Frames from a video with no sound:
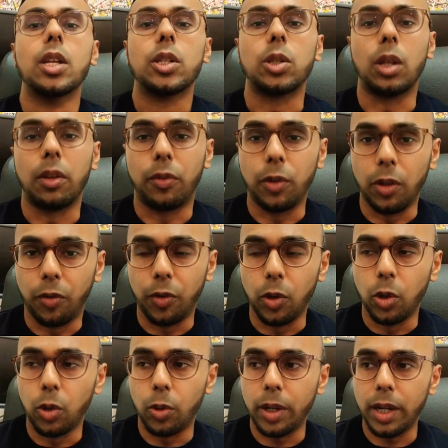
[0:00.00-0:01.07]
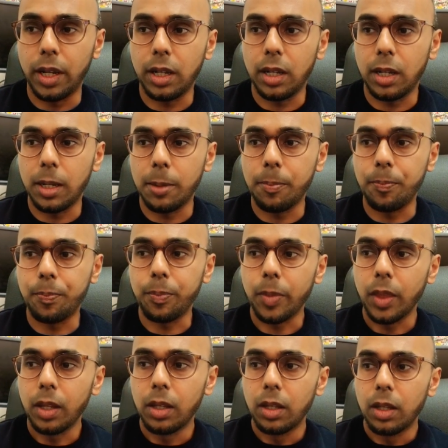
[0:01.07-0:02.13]
So if you're
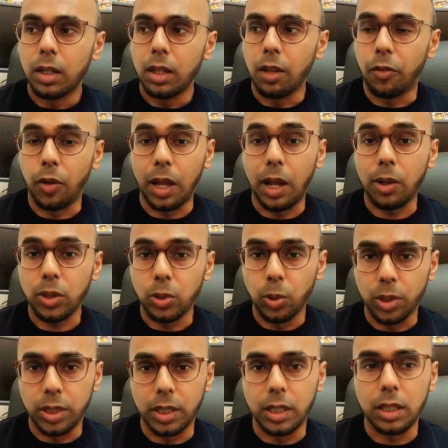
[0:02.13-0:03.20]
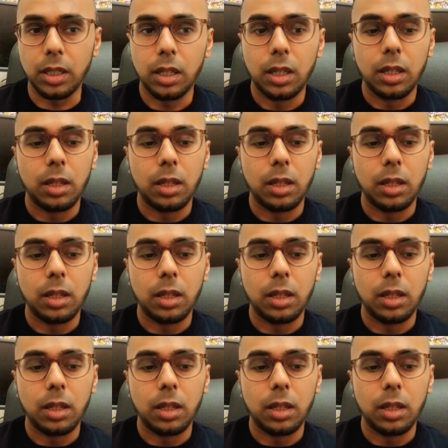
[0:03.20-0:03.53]
if you're outsourcing,